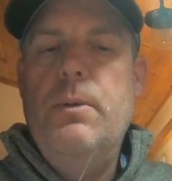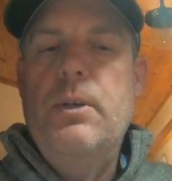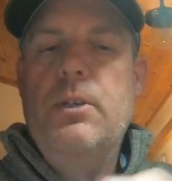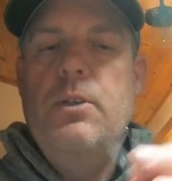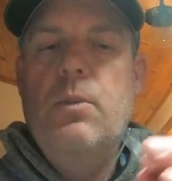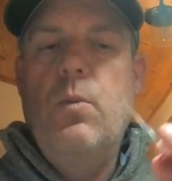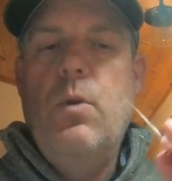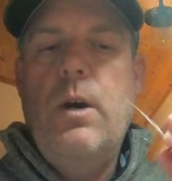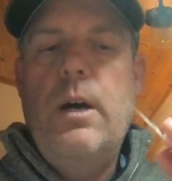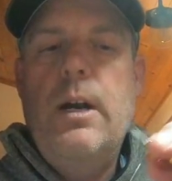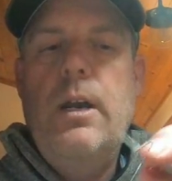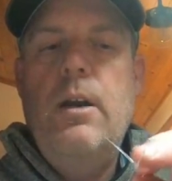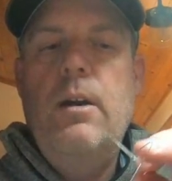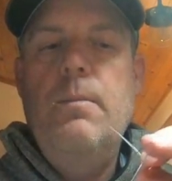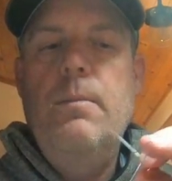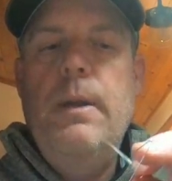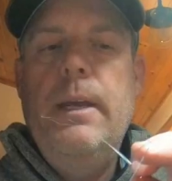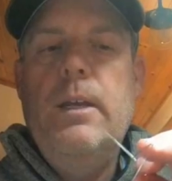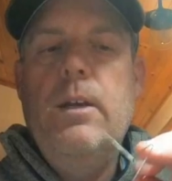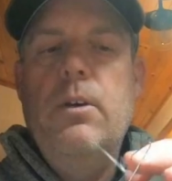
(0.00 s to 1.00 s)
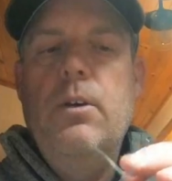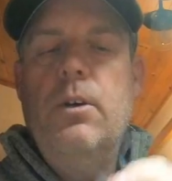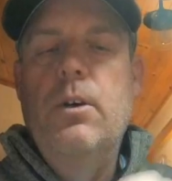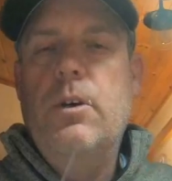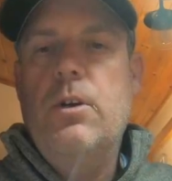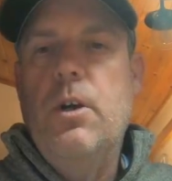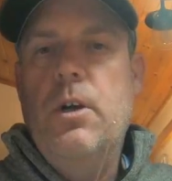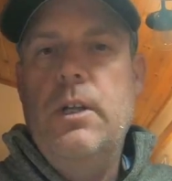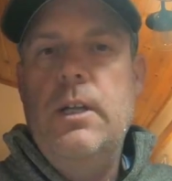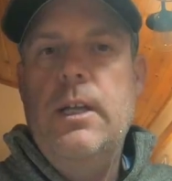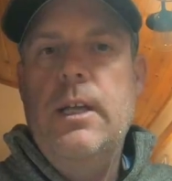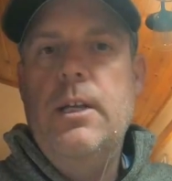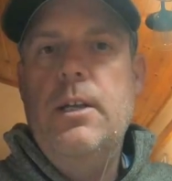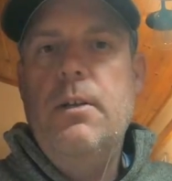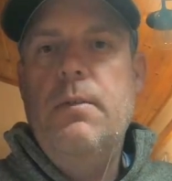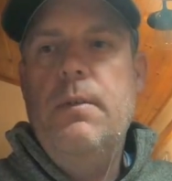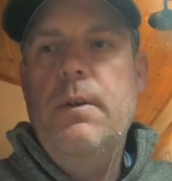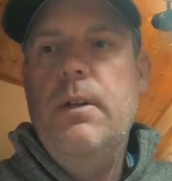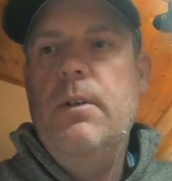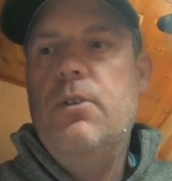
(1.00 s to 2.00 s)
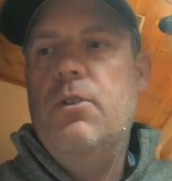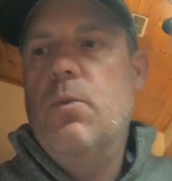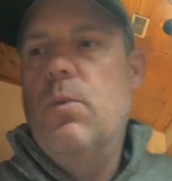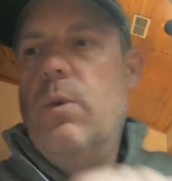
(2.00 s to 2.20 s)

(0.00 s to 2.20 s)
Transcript: piece of wire and make a hook on the end of it